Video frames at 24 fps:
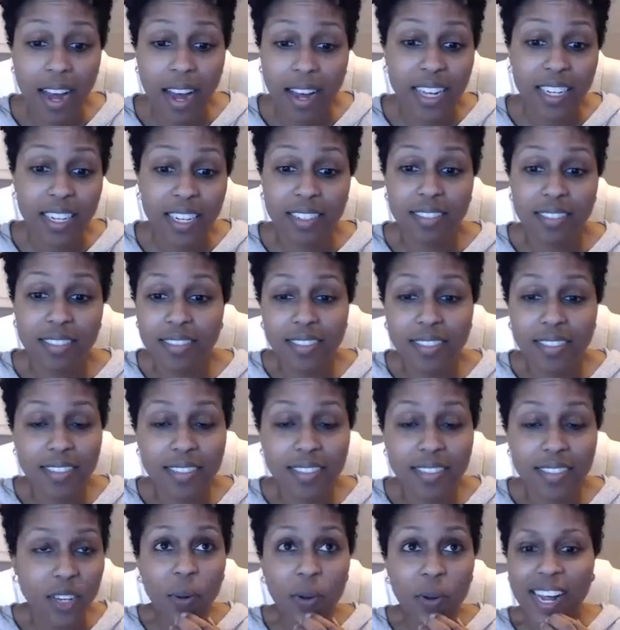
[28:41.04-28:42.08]
can
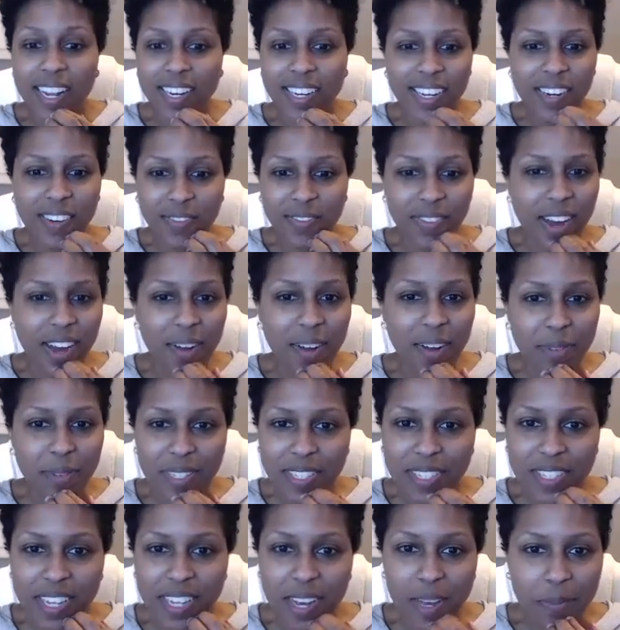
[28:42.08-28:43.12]
totally identify
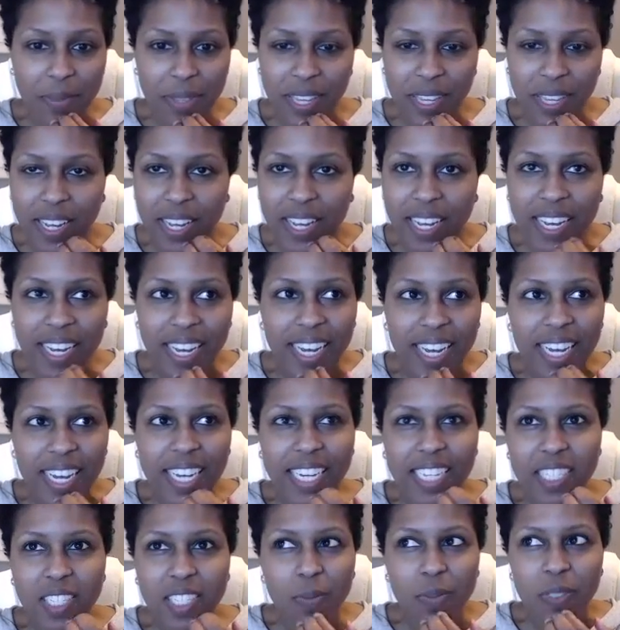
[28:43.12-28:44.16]
with the same thing.
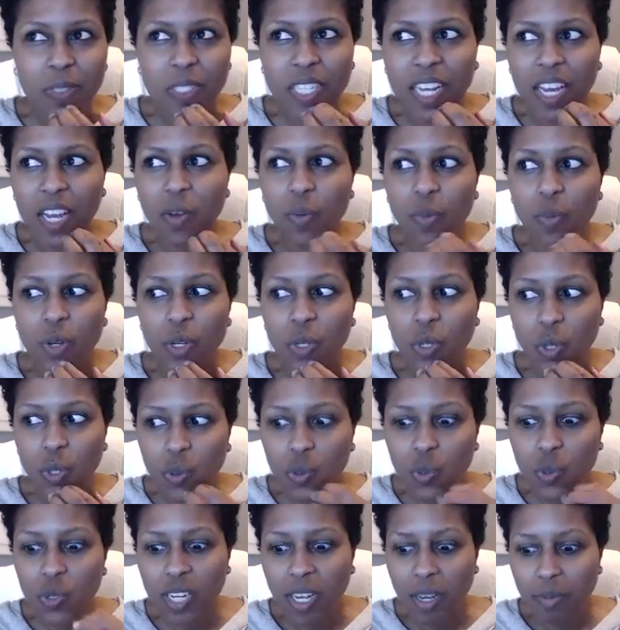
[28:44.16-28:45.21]
It's almost like when
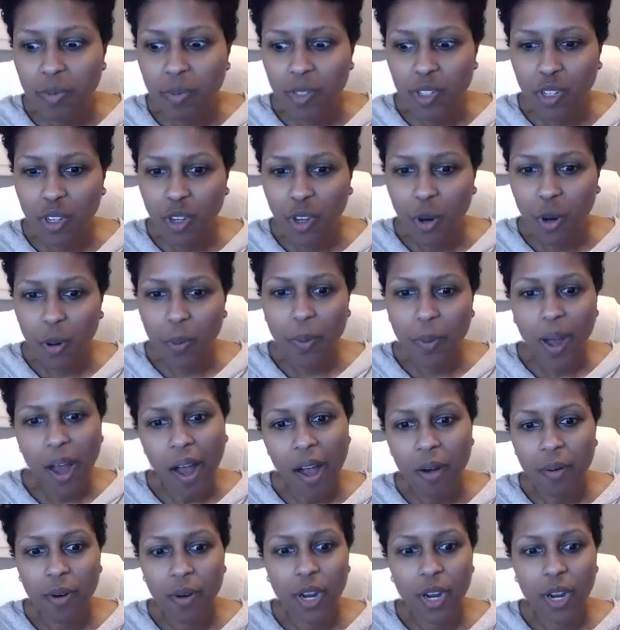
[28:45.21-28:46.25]
you step into your
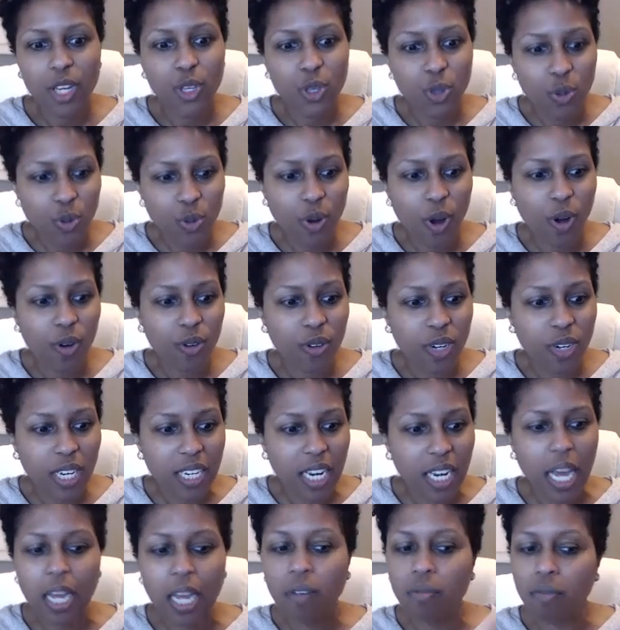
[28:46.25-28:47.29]
power and you own it.
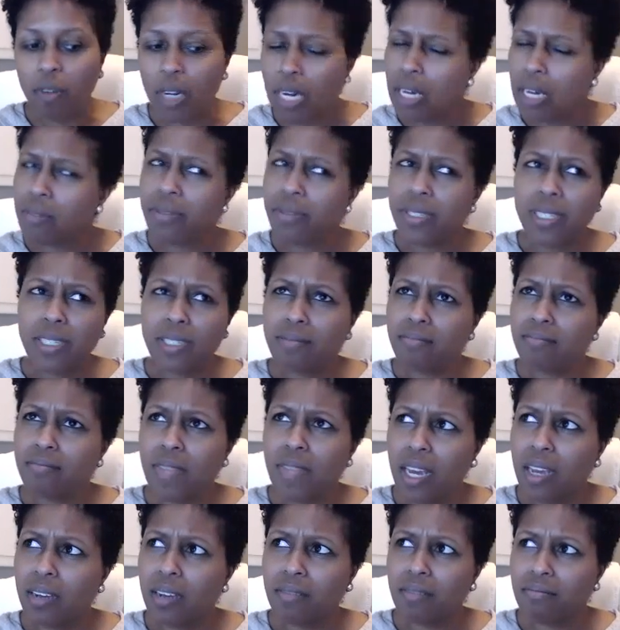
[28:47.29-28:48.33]
Like when I was
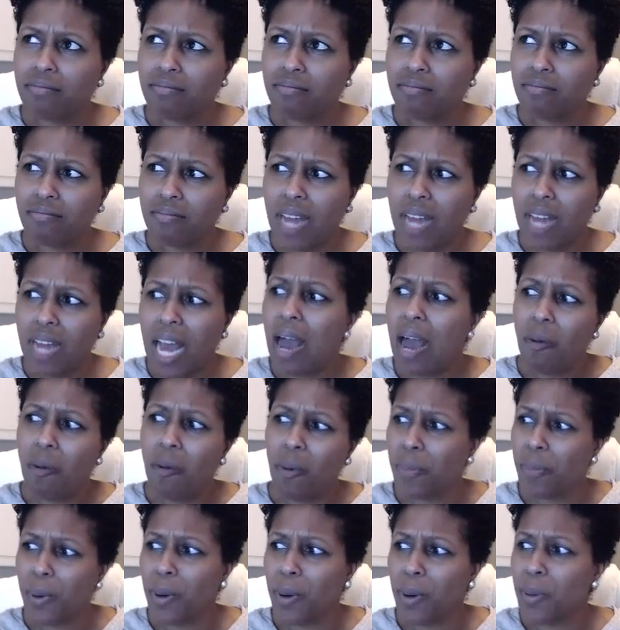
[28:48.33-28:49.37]
like, I
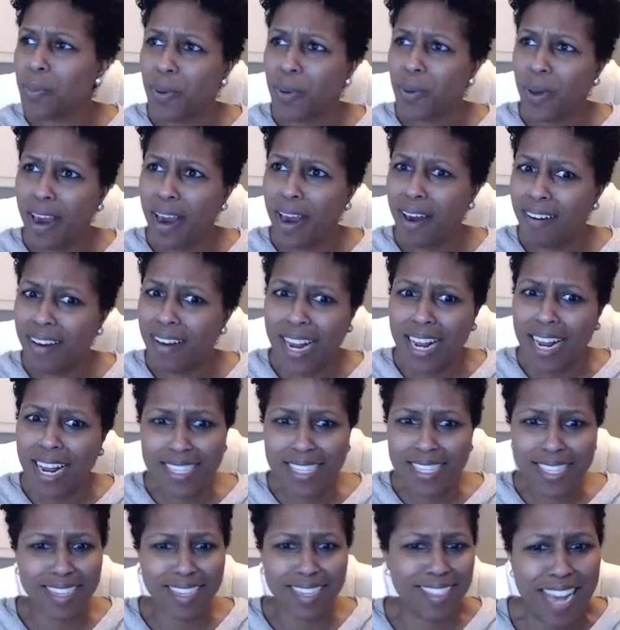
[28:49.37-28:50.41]
want purple hair, and I
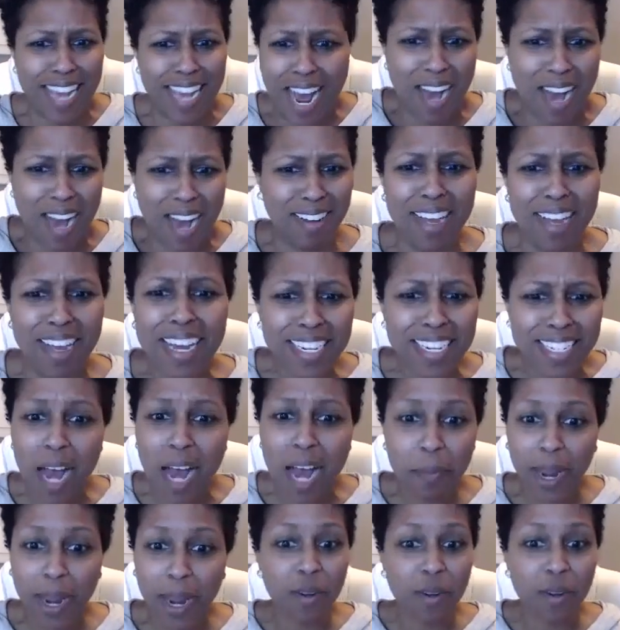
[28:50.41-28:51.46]
just
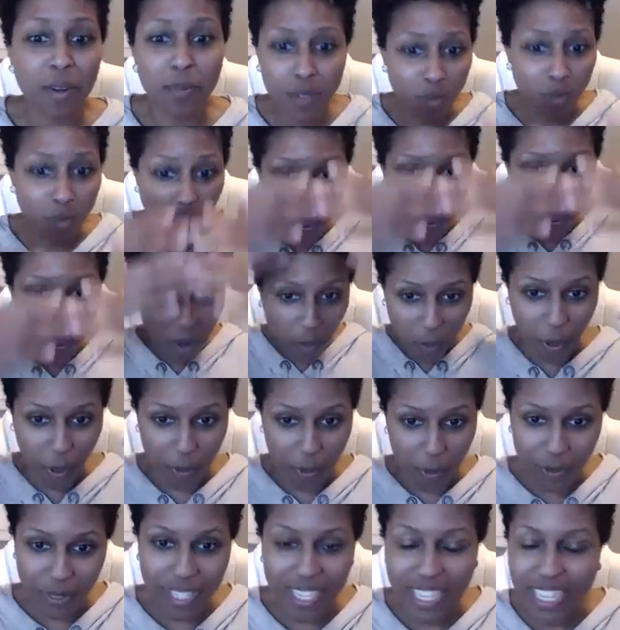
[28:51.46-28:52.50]
dyed my hair. It was way more
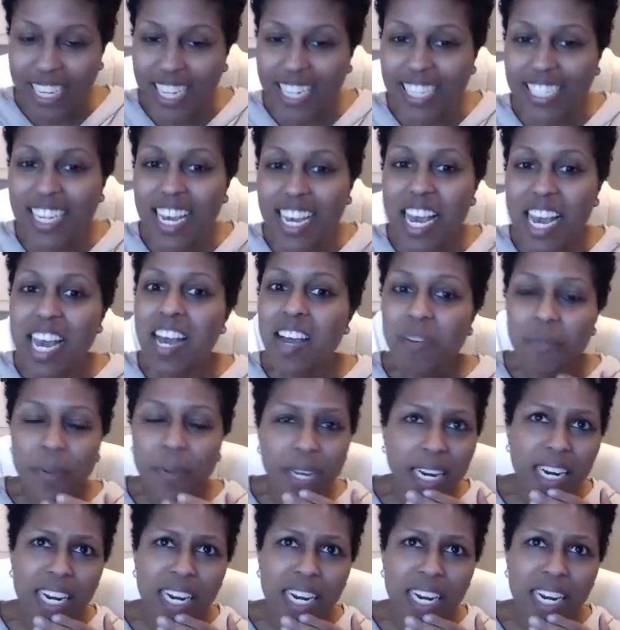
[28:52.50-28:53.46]
purple than this. But